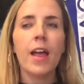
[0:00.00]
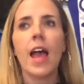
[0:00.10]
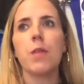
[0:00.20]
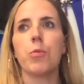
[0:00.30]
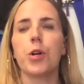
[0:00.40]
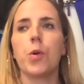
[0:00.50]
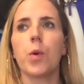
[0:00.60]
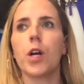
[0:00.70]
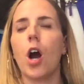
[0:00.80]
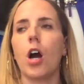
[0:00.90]
and we're going to
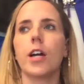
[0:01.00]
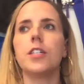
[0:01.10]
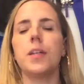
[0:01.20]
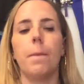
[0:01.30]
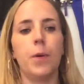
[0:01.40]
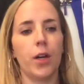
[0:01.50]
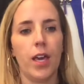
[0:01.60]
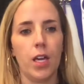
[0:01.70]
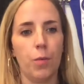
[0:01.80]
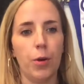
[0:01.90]
work hard to
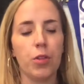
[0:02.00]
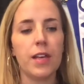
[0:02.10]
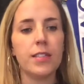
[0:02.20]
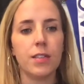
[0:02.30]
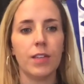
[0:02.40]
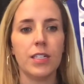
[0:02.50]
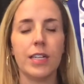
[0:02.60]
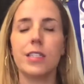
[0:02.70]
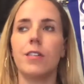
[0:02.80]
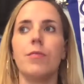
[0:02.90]
bookend both ends of the
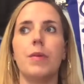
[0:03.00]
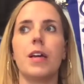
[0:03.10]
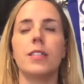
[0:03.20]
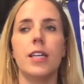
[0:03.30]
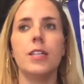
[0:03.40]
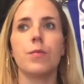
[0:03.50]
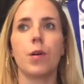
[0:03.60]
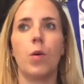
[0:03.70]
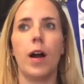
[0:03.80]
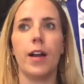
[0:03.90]
intensive because it is
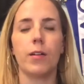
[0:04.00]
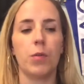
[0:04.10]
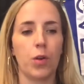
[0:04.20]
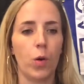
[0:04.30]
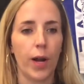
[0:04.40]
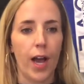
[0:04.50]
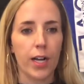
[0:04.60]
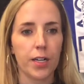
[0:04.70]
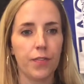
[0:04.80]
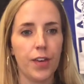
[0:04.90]
required with
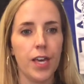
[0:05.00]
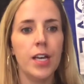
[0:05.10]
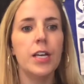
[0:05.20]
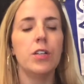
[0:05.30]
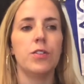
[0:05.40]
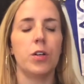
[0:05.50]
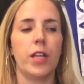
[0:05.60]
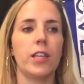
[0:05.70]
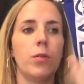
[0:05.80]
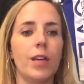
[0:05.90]
choreography. So
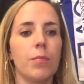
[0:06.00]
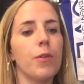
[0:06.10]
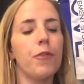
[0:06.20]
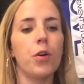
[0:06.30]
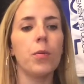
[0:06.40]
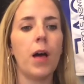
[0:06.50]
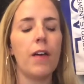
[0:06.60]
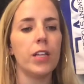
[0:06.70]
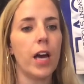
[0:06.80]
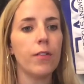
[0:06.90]
like the weekend before, we'll have a
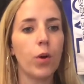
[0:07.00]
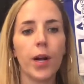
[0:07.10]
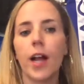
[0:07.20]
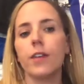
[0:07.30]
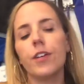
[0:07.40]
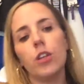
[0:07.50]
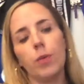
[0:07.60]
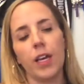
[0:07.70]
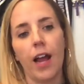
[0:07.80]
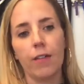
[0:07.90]
lot of choreography. The
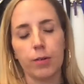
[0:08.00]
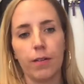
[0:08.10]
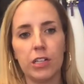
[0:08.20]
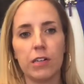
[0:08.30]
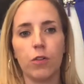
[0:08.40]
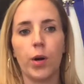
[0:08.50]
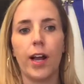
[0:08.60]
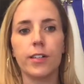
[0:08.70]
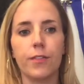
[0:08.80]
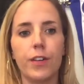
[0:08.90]
weekend after, we'll have a lot of
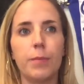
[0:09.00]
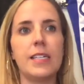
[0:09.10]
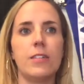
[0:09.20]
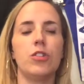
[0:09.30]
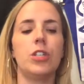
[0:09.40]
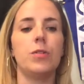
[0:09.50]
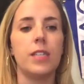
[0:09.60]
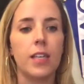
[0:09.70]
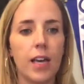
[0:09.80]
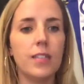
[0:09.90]
choreography, potentially
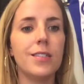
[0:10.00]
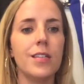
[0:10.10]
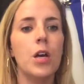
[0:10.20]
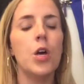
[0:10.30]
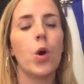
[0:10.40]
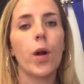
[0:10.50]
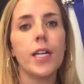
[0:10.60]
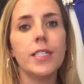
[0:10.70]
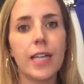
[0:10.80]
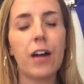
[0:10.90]
using guests who are
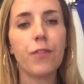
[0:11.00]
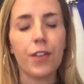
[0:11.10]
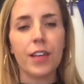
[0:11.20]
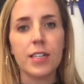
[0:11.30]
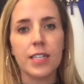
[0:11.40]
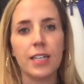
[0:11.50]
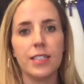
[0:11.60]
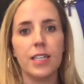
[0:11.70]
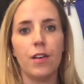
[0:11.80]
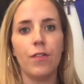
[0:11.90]
in town for the
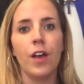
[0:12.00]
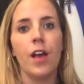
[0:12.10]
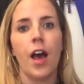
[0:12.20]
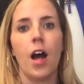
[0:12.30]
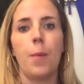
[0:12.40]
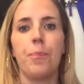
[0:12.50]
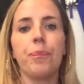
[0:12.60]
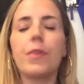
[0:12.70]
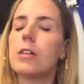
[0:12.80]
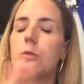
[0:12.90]
intensive.
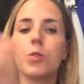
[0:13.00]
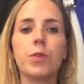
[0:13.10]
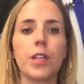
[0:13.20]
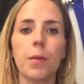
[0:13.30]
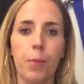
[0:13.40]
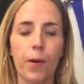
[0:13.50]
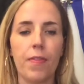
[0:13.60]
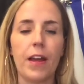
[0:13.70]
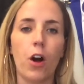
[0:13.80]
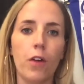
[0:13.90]
So it's really important
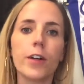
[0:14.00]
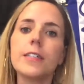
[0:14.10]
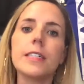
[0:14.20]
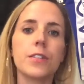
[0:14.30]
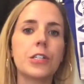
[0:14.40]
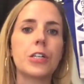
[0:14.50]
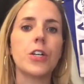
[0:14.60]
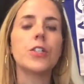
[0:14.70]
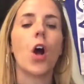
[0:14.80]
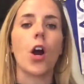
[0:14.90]
that all of our
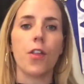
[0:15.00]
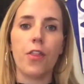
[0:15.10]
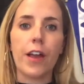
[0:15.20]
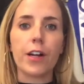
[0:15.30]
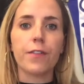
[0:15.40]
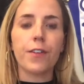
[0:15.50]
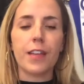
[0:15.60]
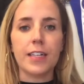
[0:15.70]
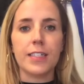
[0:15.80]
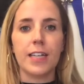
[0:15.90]
dancers are there for the
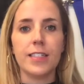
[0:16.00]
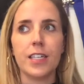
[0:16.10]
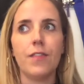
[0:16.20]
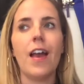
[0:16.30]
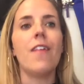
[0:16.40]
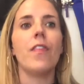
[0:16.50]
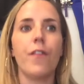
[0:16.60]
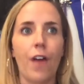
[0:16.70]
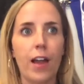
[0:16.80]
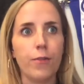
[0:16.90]
intensive and the
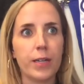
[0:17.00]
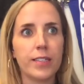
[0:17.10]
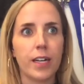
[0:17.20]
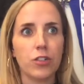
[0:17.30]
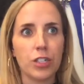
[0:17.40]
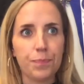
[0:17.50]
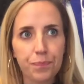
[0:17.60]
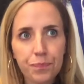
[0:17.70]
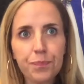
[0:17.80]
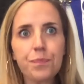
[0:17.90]
5-week session
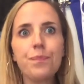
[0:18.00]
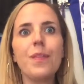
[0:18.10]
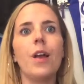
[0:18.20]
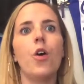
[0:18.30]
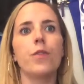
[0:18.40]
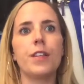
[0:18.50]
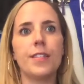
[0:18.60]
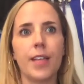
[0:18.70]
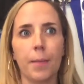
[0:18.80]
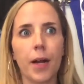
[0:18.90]
over the
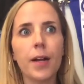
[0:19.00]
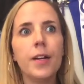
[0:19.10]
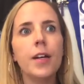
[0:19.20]
summer.